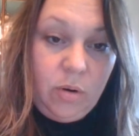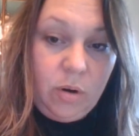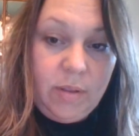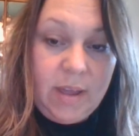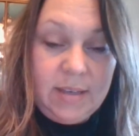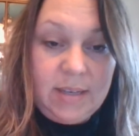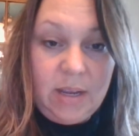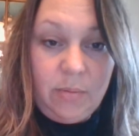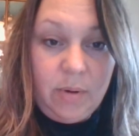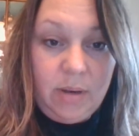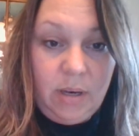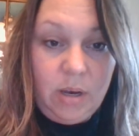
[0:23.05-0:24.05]
or they take
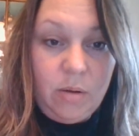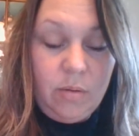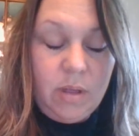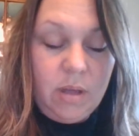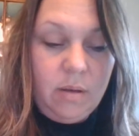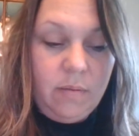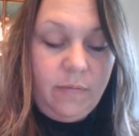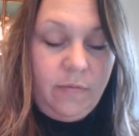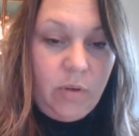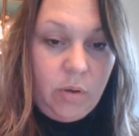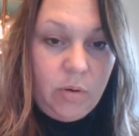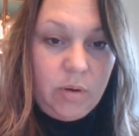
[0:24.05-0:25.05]
the
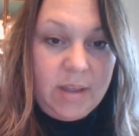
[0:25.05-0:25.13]
food,